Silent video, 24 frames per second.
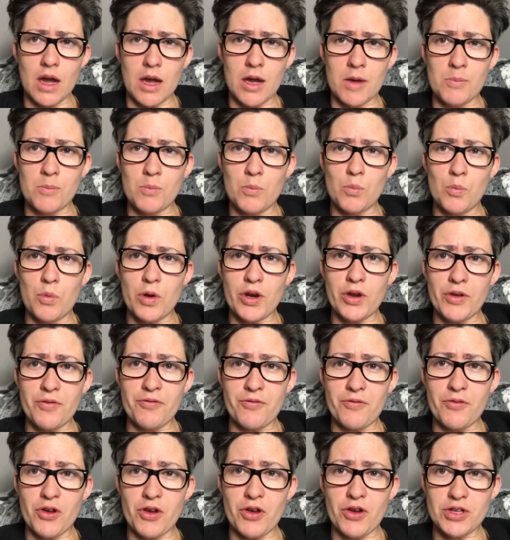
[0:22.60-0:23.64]
When I
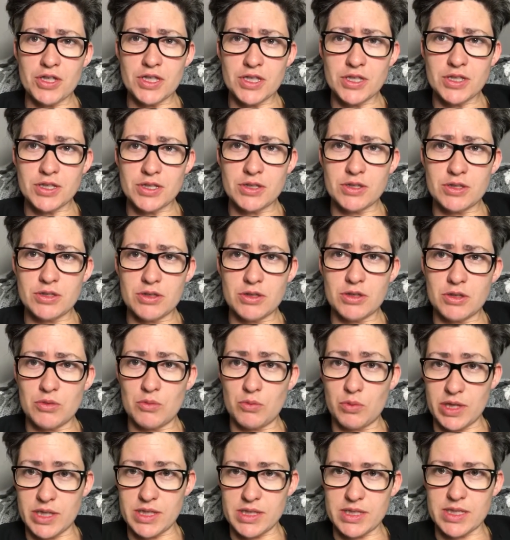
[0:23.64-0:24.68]
first
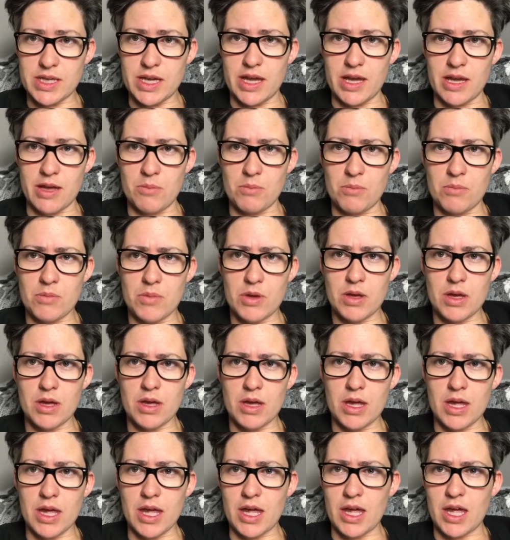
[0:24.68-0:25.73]
went to him,
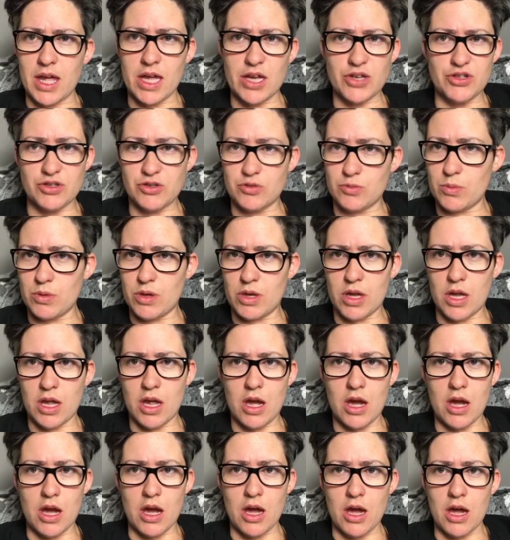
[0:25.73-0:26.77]
he issued
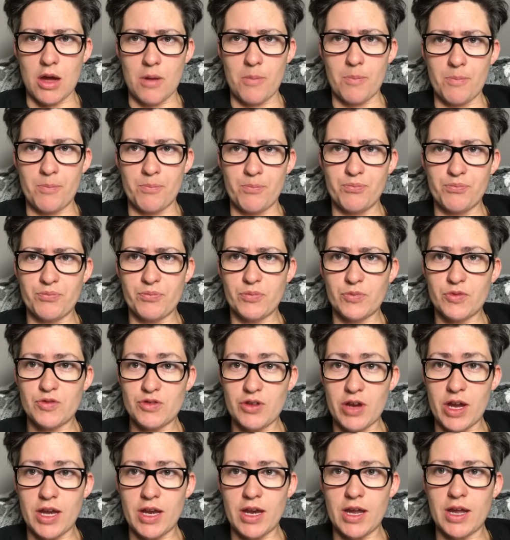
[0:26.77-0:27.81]
me
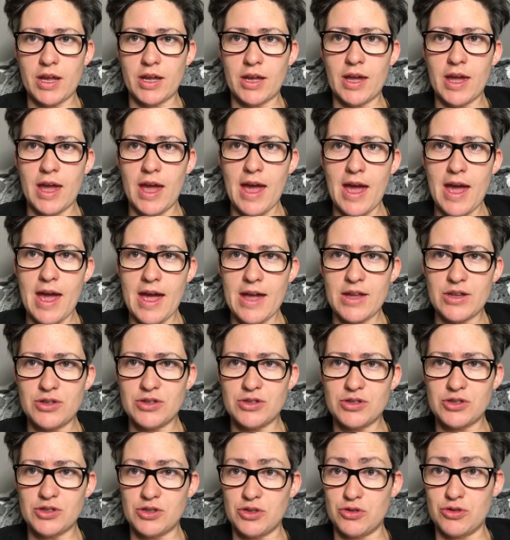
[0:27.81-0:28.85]
training
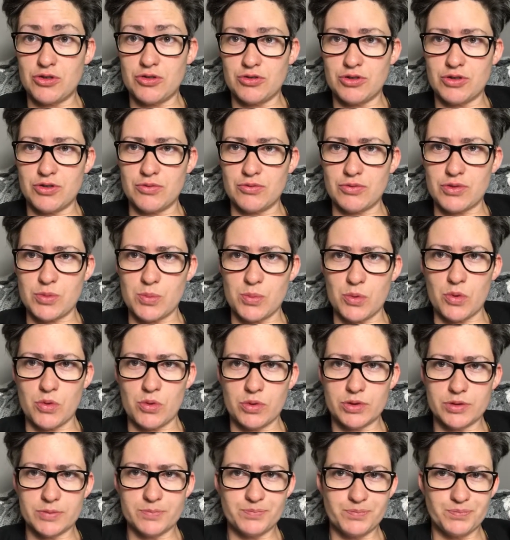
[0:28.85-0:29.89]
and nutritional
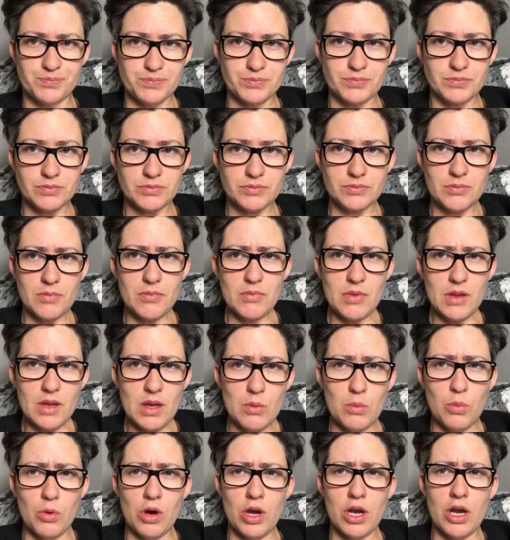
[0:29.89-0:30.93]
support.
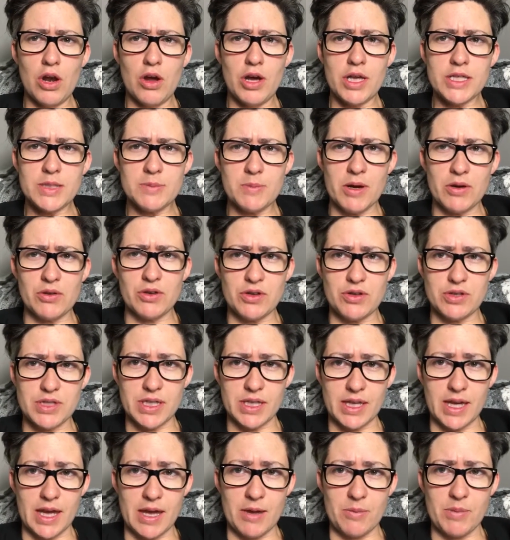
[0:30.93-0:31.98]
What I liked about
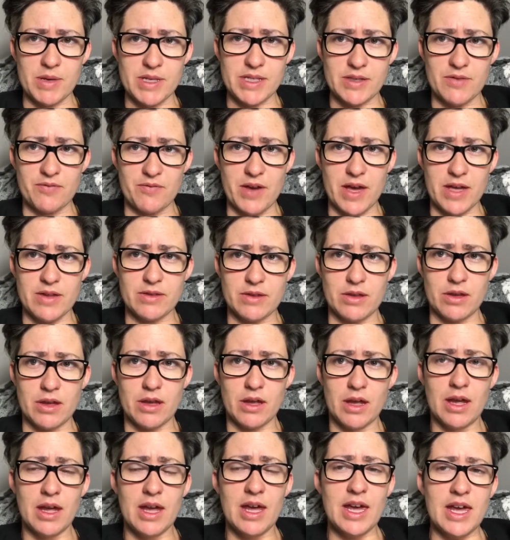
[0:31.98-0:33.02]
using him is the fact
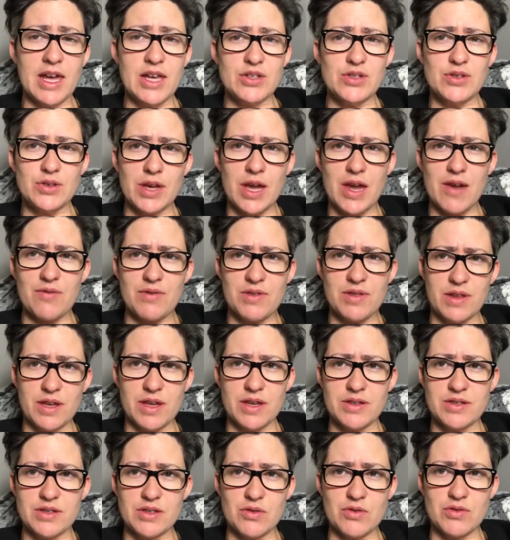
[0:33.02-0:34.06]
that he took
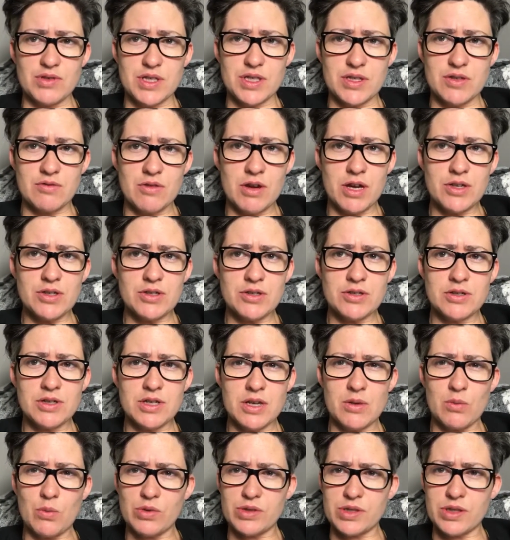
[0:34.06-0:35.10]
everything into
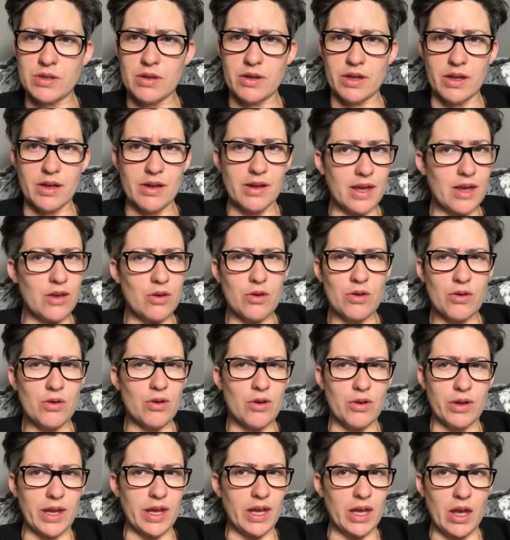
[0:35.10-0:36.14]
consideration. It wasn't like
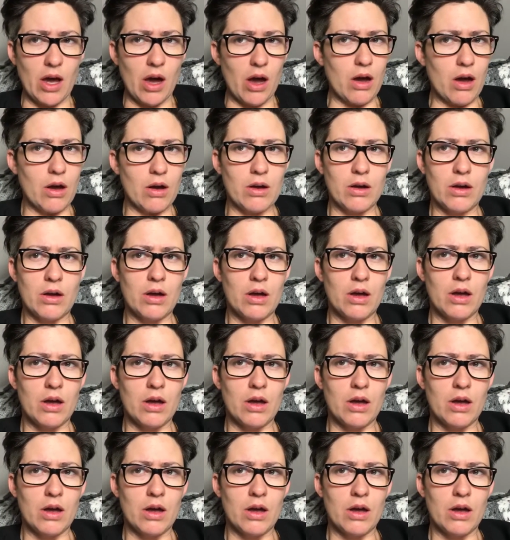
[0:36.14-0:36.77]
a cookie-cut